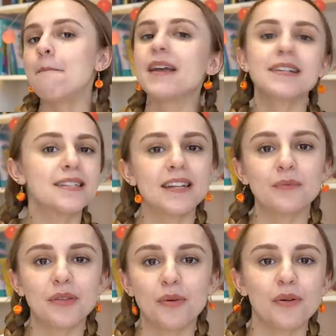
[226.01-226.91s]
mixed in
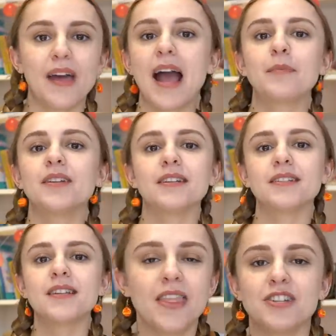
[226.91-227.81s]
with all of the
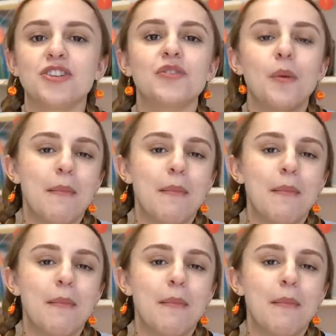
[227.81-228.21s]
happiness that you